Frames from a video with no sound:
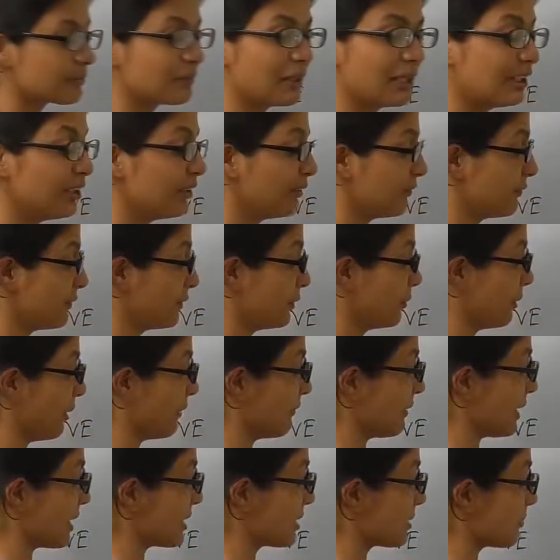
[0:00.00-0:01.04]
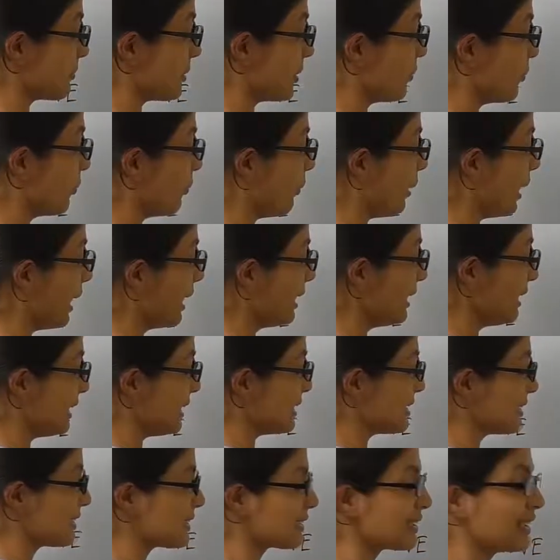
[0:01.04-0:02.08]
many of you have asked me, why
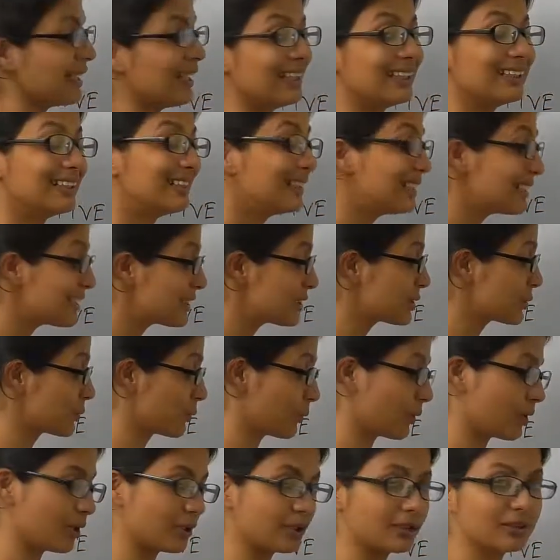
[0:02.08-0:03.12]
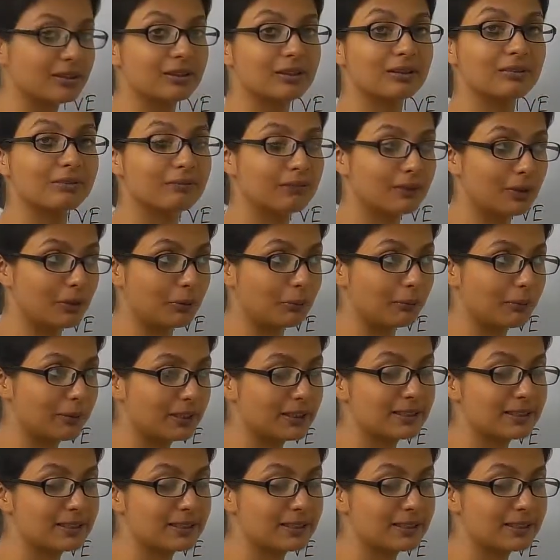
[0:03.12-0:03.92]
is this word a verb?